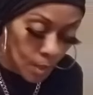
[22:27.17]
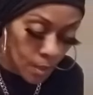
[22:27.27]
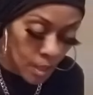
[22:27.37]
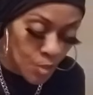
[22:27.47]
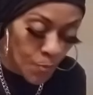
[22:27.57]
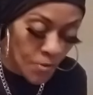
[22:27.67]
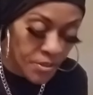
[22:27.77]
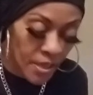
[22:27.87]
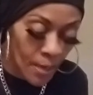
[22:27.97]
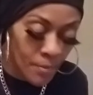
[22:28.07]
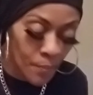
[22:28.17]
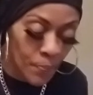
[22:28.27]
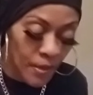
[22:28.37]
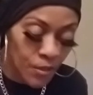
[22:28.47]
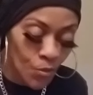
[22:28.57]
This person coming to
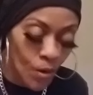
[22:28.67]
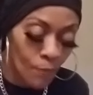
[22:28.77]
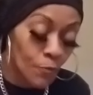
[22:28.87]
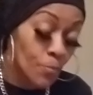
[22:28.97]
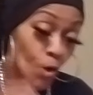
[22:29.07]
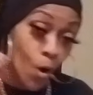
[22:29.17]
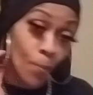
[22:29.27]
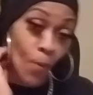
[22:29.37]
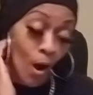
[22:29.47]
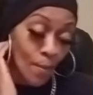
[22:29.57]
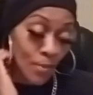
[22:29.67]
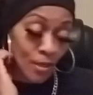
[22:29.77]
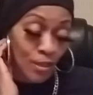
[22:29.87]
pick you up from your apartment or